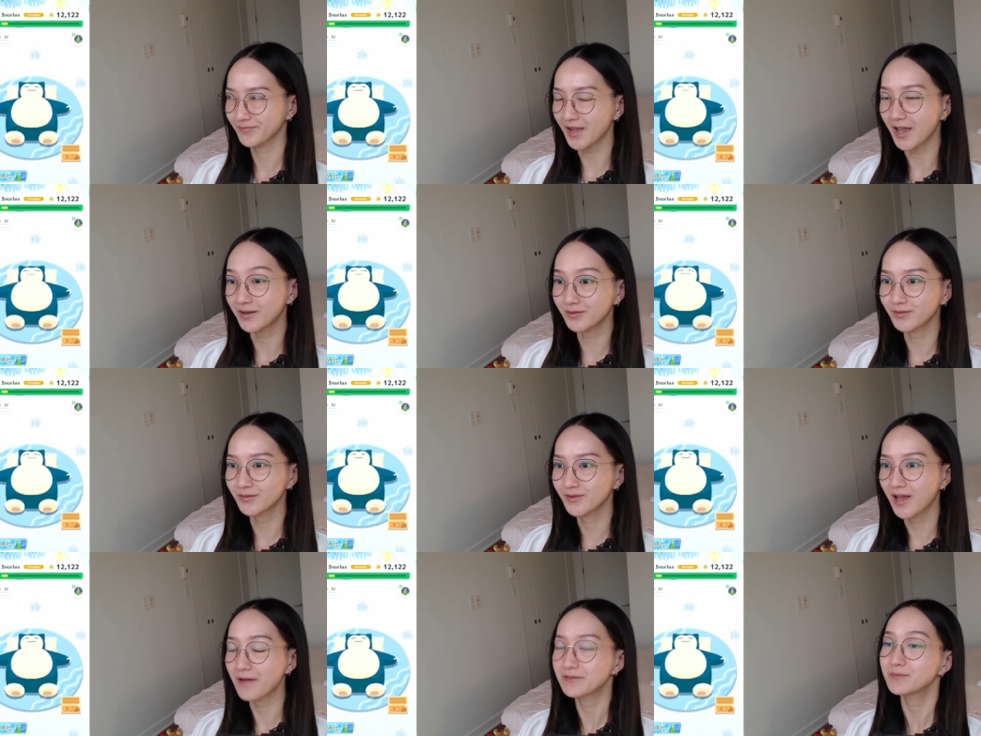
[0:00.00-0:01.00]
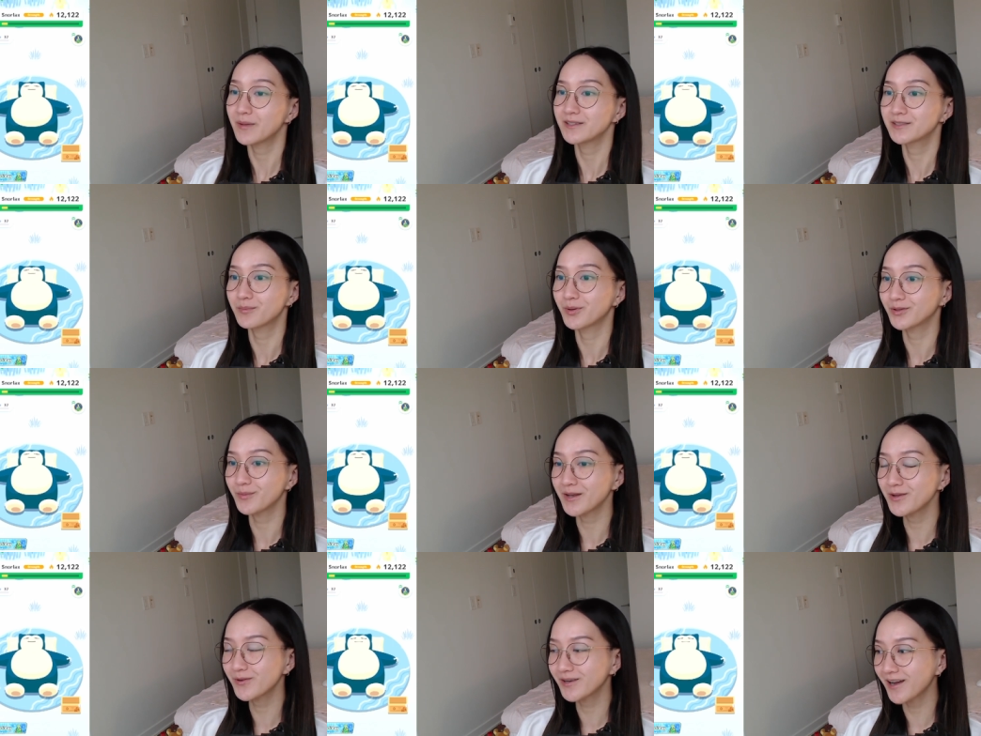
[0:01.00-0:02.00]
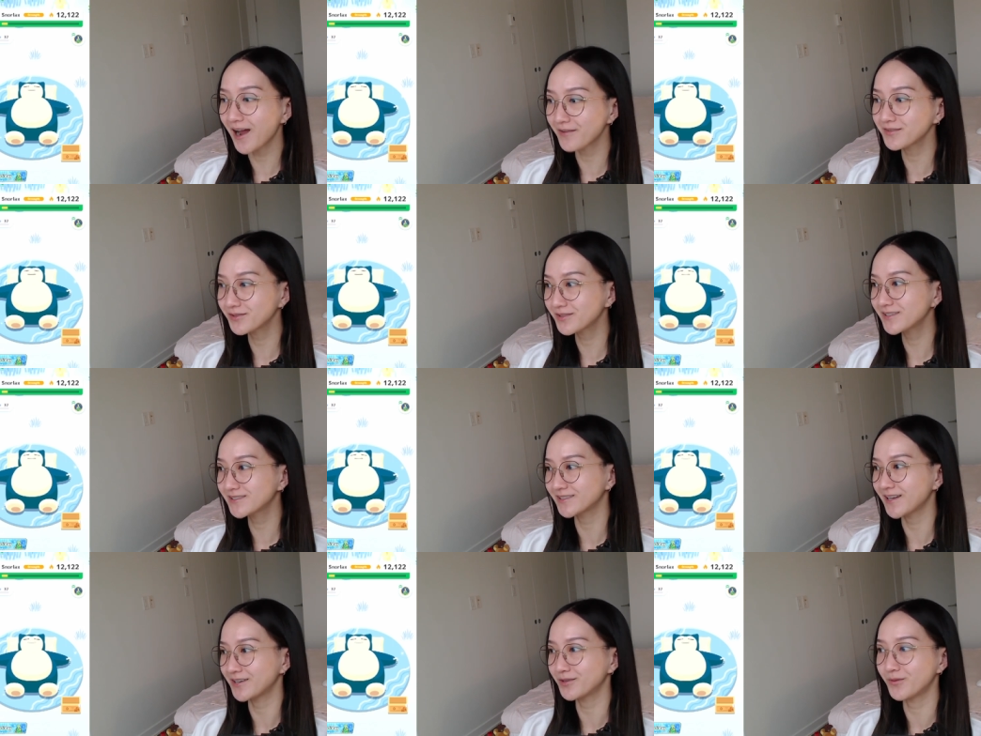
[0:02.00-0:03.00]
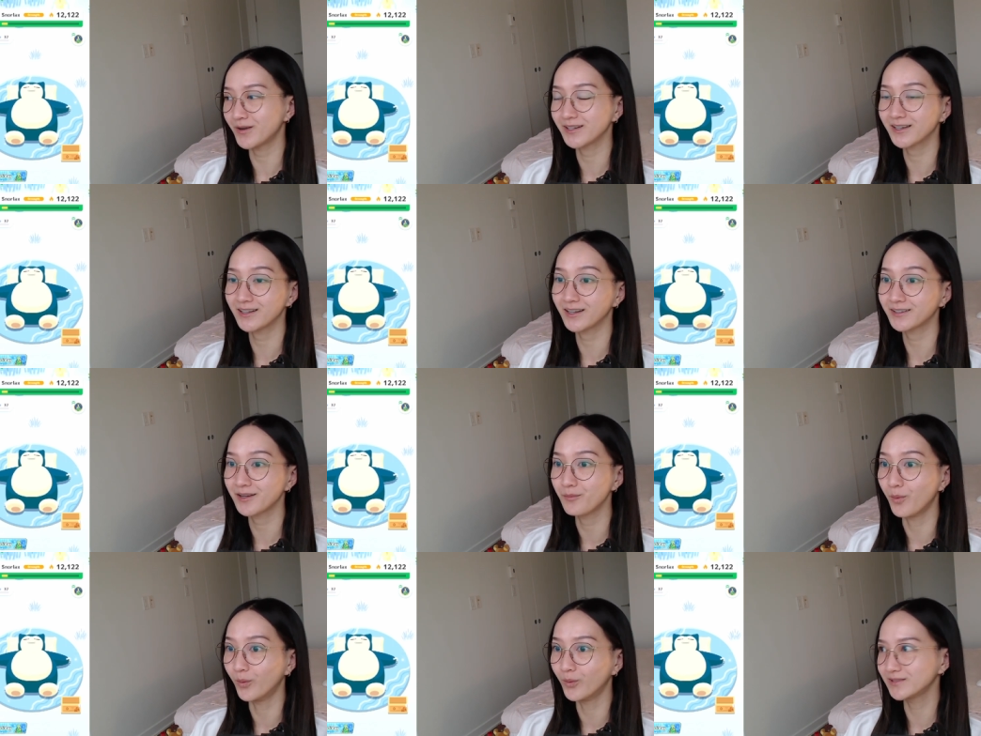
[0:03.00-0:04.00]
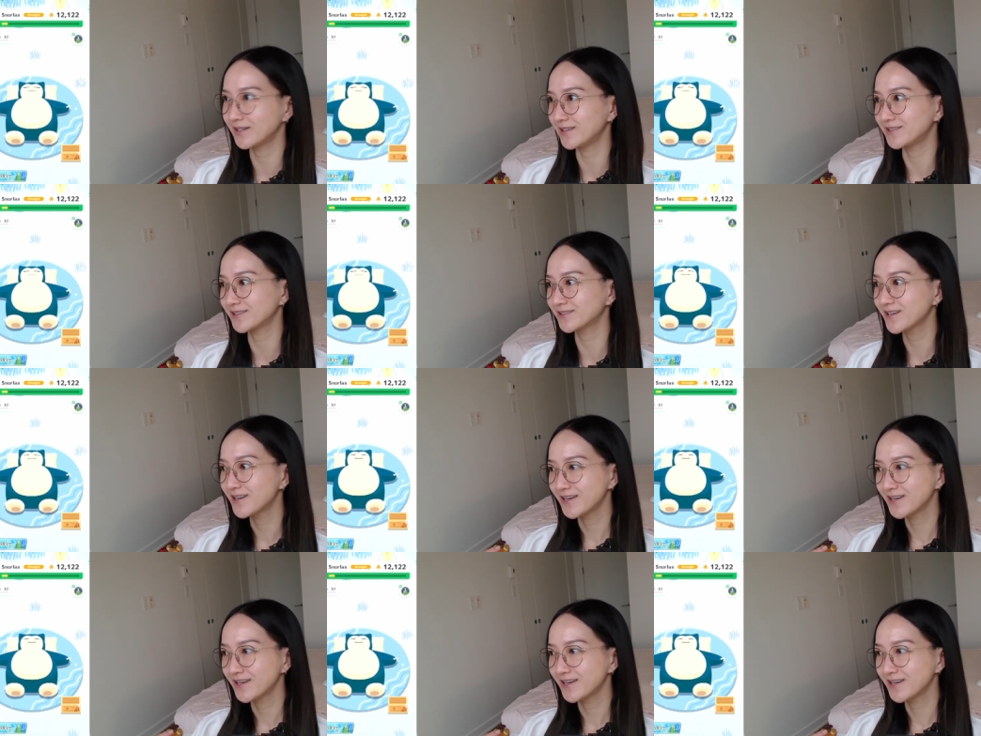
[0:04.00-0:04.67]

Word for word: I don't have space to put them anywhere afterwards, and I don't want it collecting mold, and it just